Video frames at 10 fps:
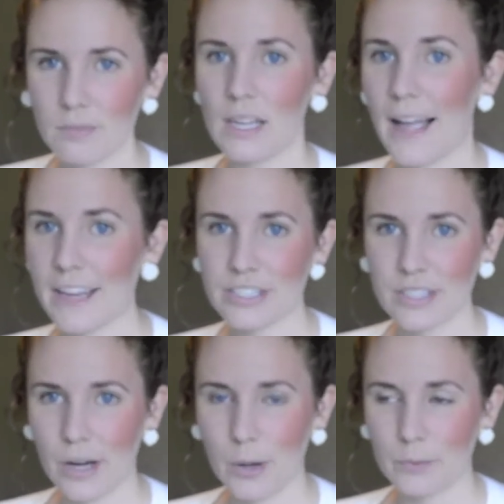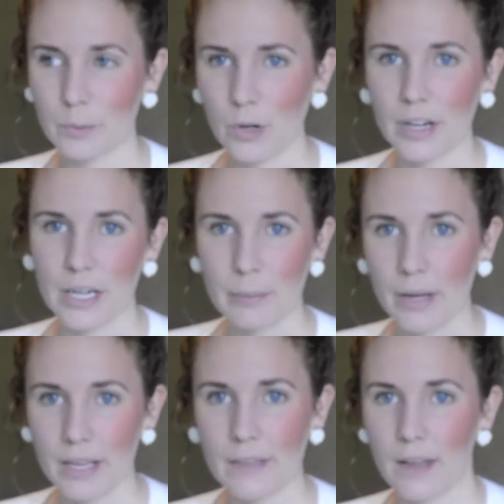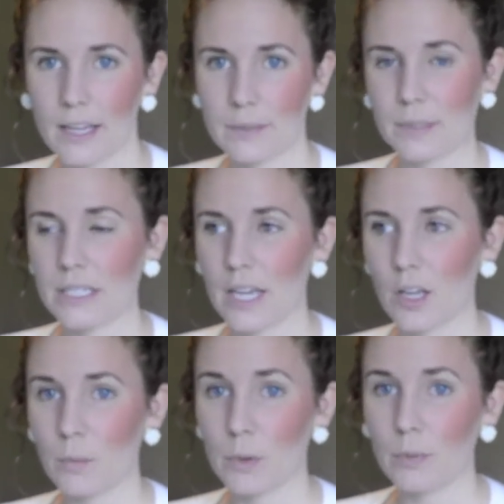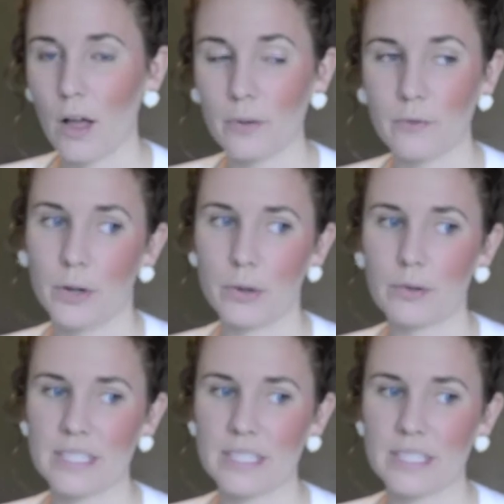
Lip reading: I just got home from work and I'm bugging the husband to take a few blog photos,